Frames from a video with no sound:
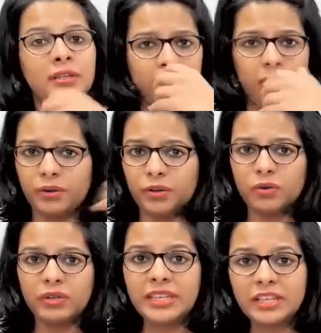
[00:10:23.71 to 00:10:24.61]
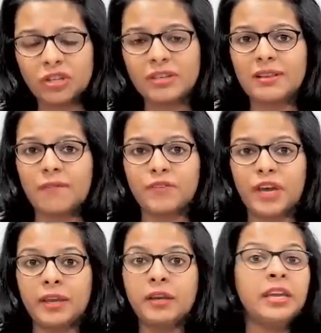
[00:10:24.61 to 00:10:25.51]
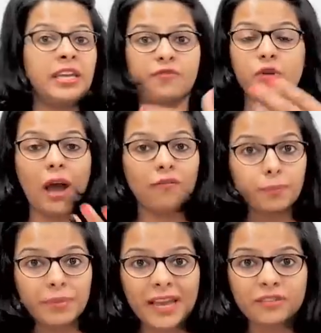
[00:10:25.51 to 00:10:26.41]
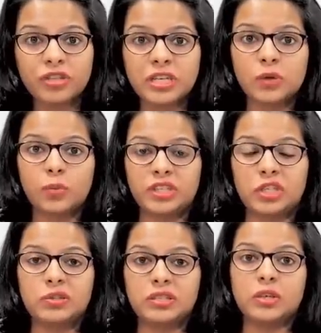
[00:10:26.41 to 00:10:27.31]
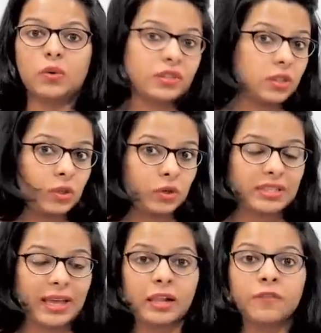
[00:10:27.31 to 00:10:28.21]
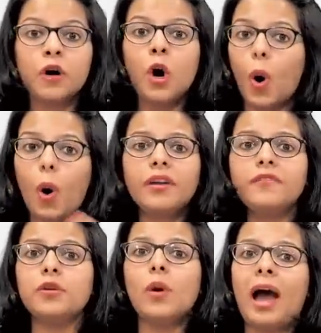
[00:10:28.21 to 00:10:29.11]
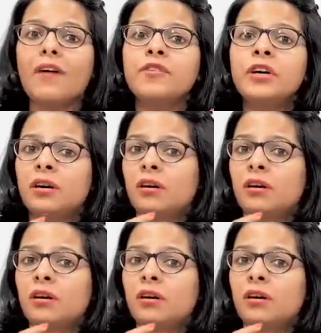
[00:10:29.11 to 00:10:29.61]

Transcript: you know, teaching somewhere, if you have a PhD with you yourself, or if you have